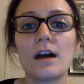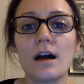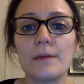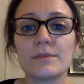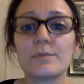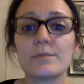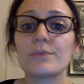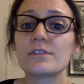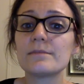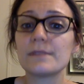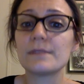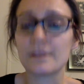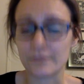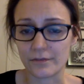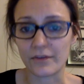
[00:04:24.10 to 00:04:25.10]
supposed to be
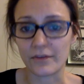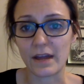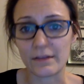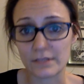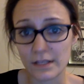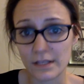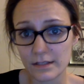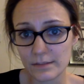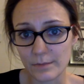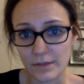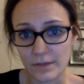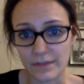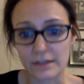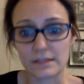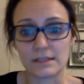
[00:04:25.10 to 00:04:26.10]
there for 5 days,
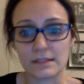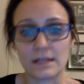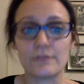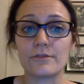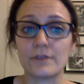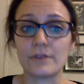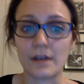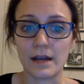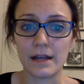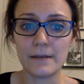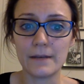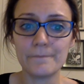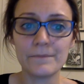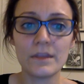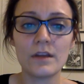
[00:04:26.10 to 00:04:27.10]
but they stayed for
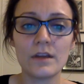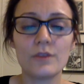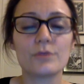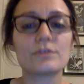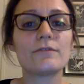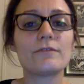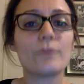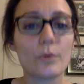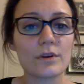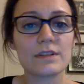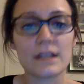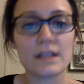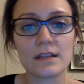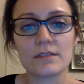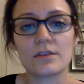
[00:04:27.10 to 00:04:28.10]
9. Those 4
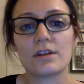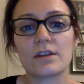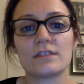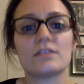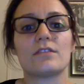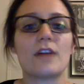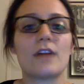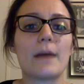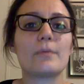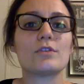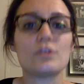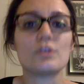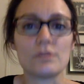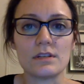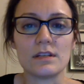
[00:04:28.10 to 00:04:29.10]
days are considered
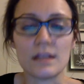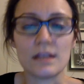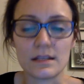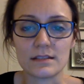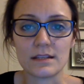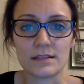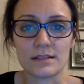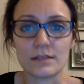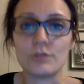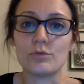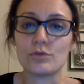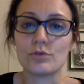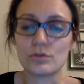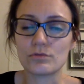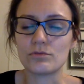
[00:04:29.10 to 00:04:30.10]
opportunity days, days that you
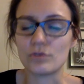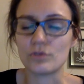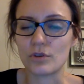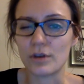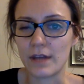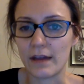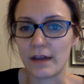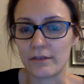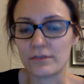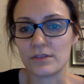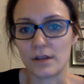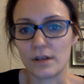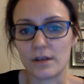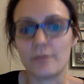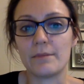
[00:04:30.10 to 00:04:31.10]
could have
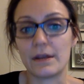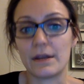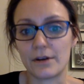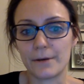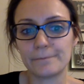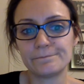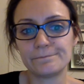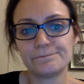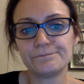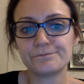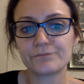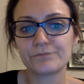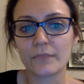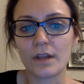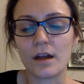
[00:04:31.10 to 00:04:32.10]
done better.
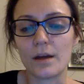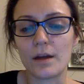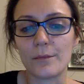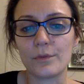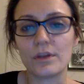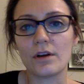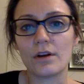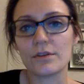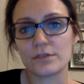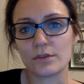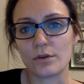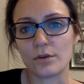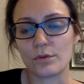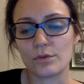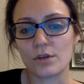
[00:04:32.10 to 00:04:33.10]
We
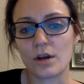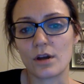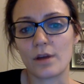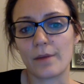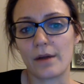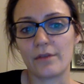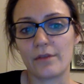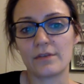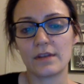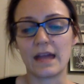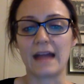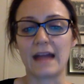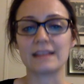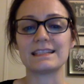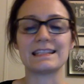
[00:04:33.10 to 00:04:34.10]
also talk about
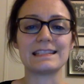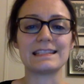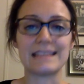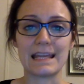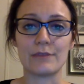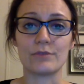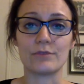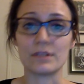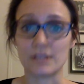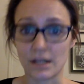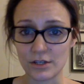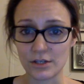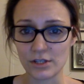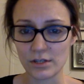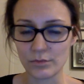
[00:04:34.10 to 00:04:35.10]
excess day
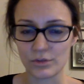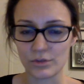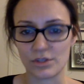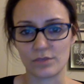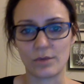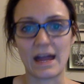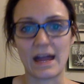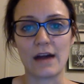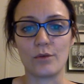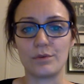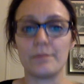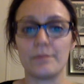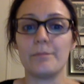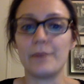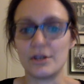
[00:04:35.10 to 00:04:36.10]
reduction, which is how
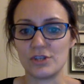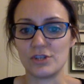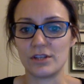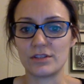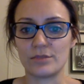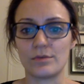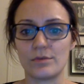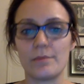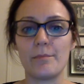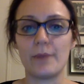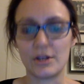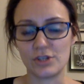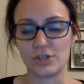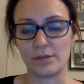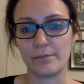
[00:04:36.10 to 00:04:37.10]
we budget. So we
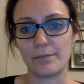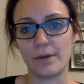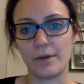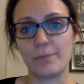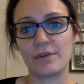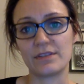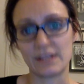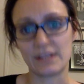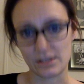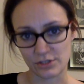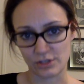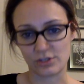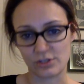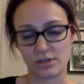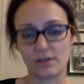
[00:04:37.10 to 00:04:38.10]
budget a
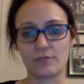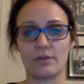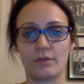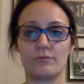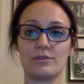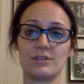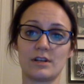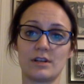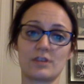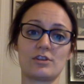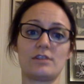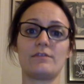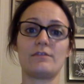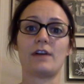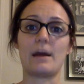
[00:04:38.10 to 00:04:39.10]
percentage
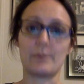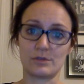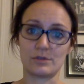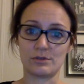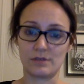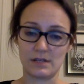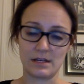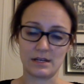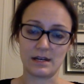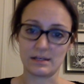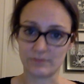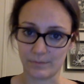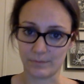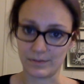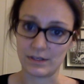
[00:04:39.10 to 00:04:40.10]
reduction of the opportunity
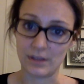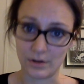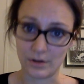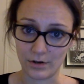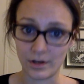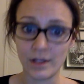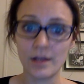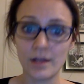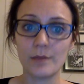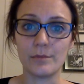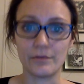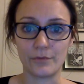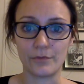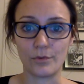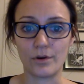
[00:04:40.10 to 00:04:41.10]
days from the year
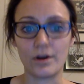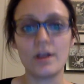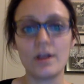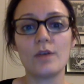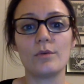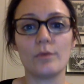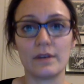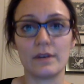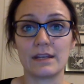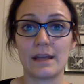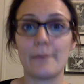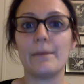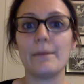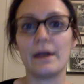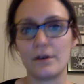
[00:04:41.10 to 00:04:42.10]
before. We want to
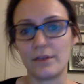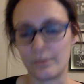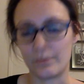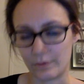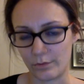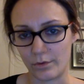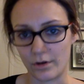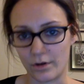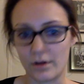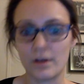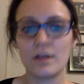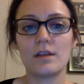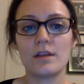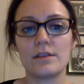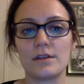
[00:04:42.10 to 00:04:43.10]
get better than we were
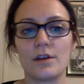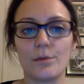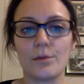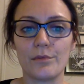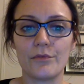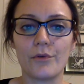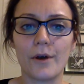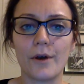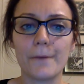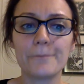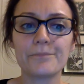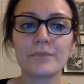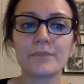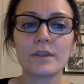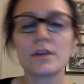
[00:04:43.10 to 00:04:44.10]
the year before.
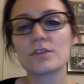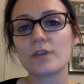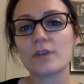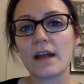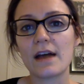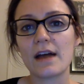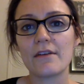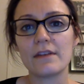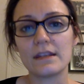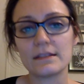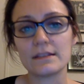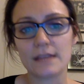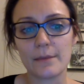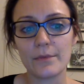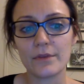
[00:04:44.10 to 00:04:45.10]
So I have an
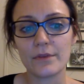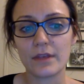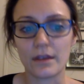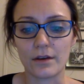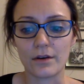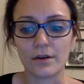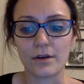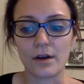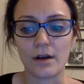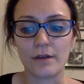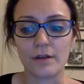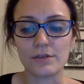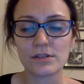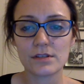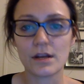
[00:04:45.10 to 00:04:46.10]
example here of
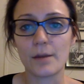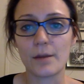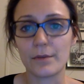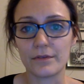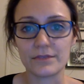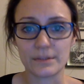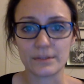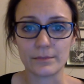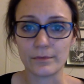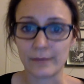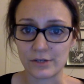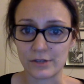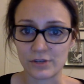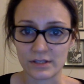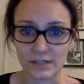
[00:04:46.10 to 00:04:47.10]
just a couple of simple
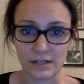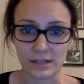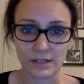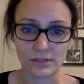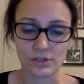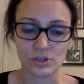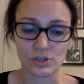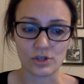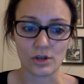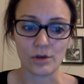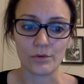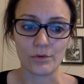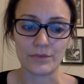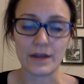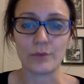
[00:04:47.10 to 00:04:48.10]
metrics that I'd like to
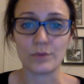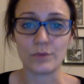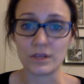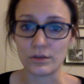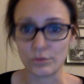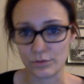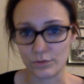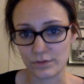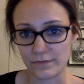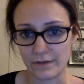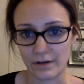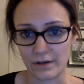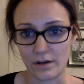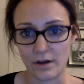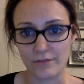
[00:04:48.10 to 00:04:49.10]
show that we use
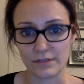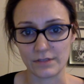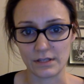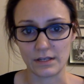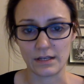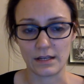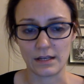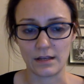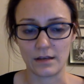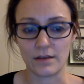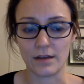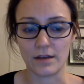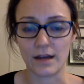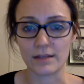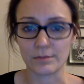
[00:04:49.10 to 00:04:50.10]
very often in
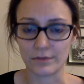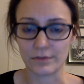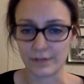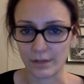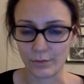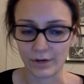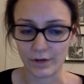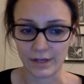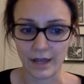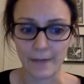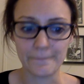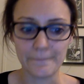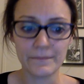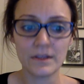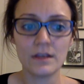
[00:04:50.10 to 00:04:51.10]
the hospital that I work
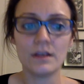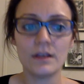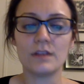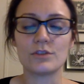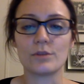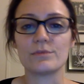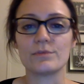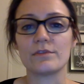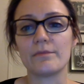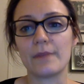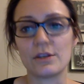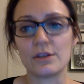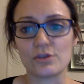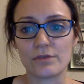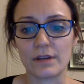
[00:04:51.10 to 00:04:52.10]
at in terms of
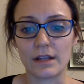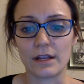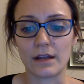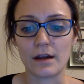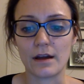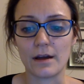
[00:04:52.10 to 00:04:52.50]
measuring